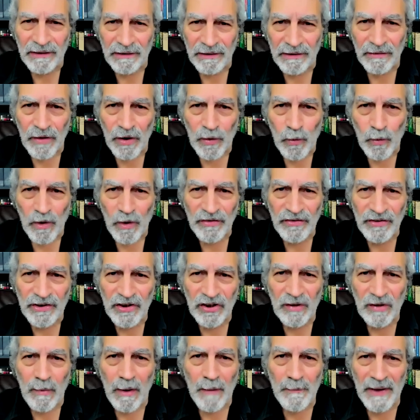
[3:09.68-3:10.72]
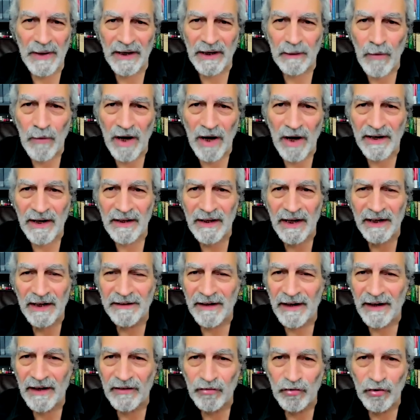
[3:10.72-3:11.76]
here, though. It wasn't just about making money. I'd
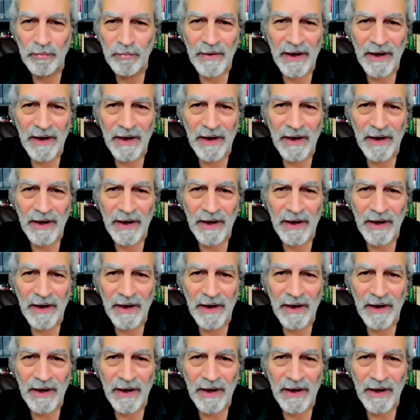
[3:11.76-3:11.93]
like to ask you,